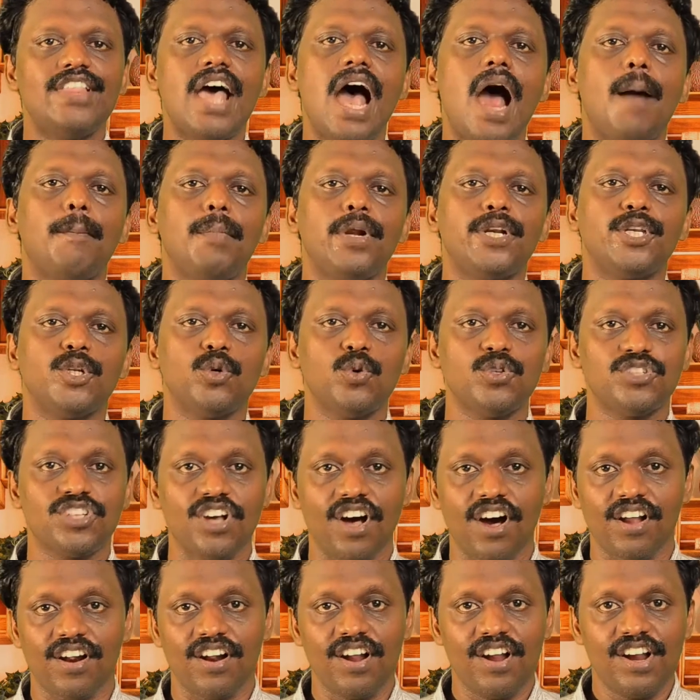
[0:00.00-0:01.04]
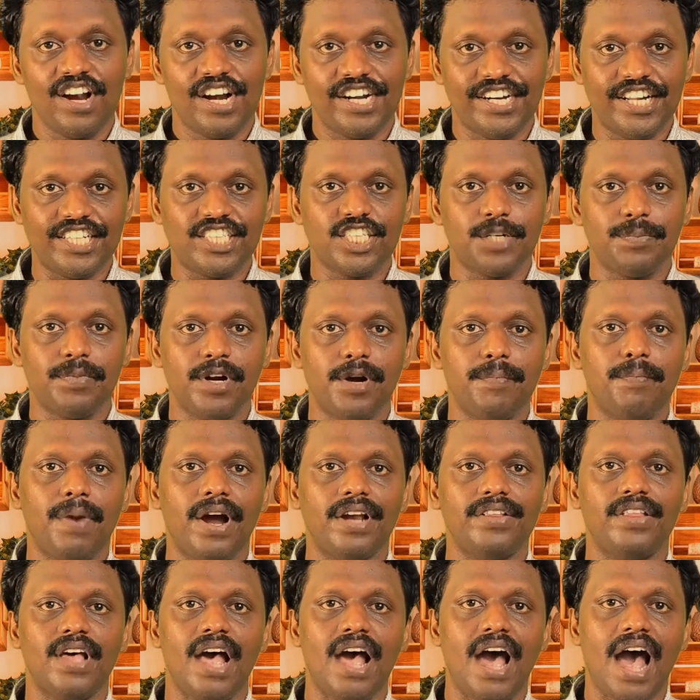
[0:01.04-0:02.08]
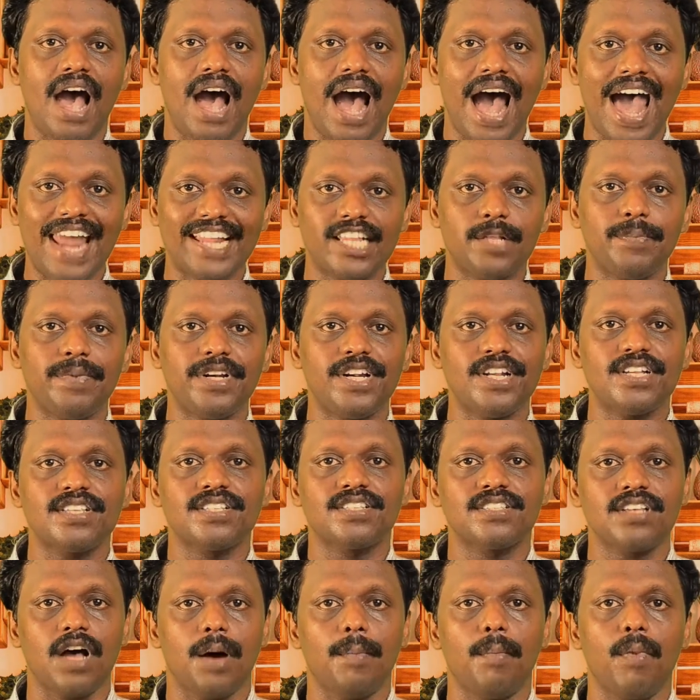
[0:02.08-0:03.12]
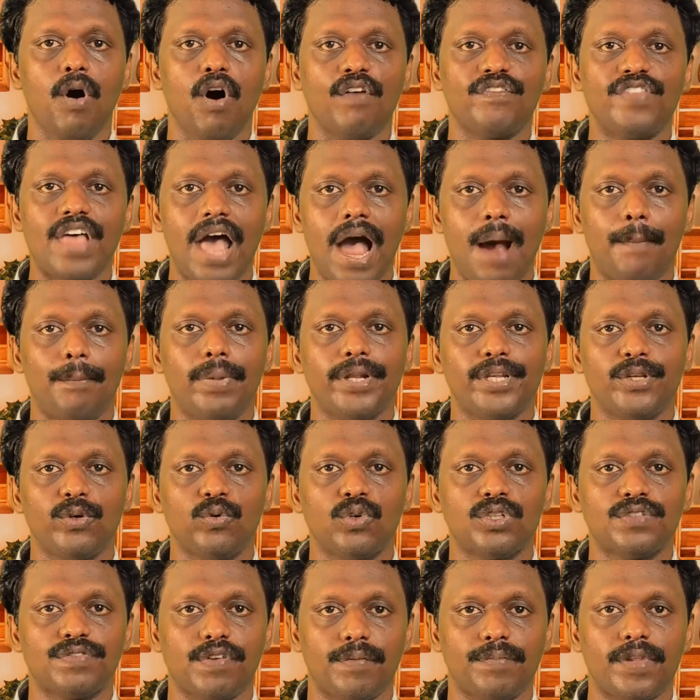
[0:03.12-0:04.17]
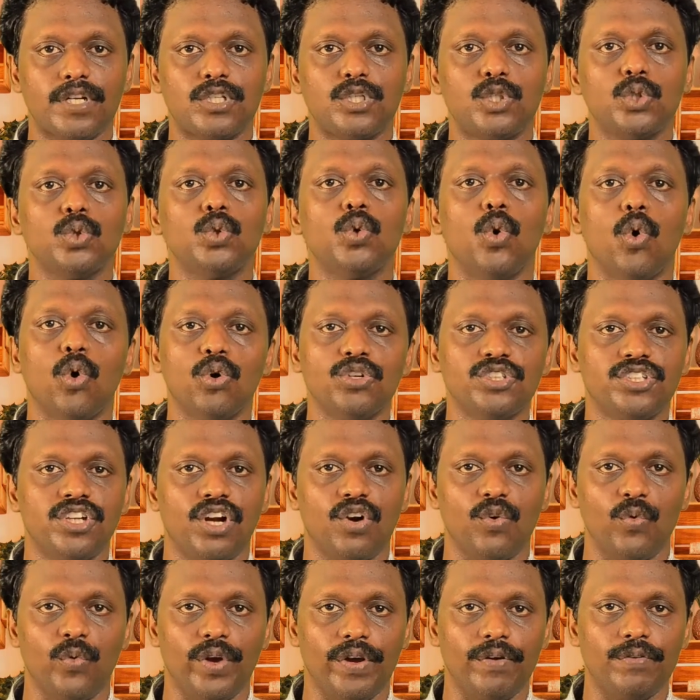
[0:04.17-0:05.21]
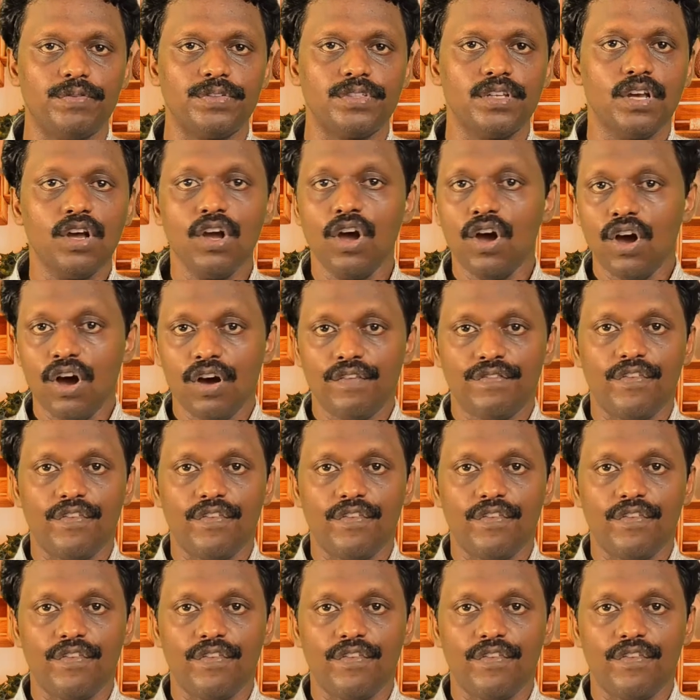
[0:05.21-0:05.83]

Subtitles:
the amplitudes are determined by the arithmetic sum of the amplitudes from the two original waves.